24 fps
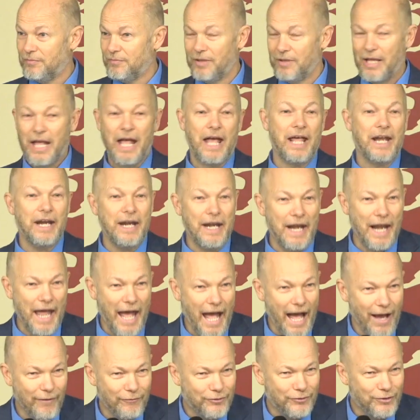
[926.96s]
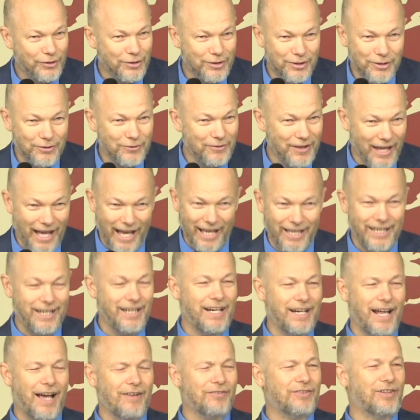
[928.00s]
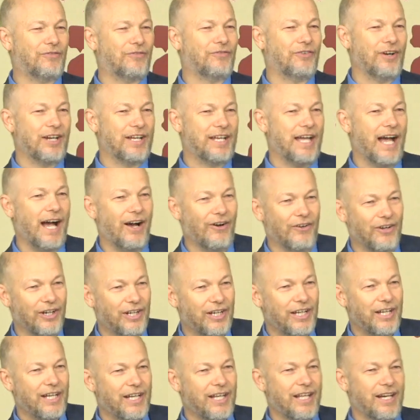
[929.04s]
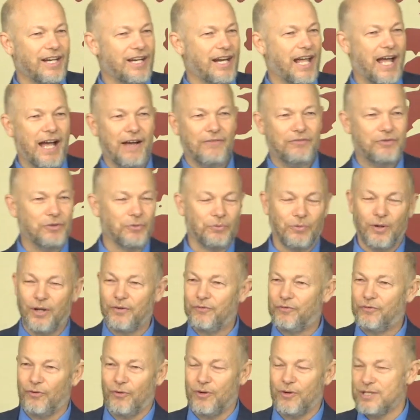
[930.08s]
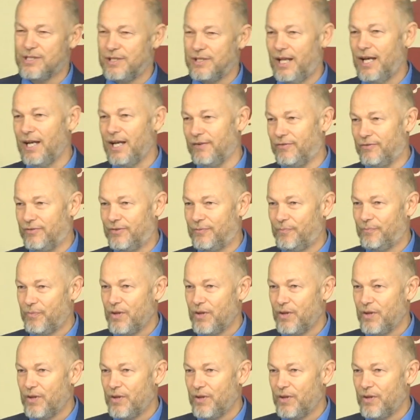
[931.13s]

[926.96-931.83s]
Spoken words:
He didn't have to do that. He didn't have to freak out. He didn't have to run for his life.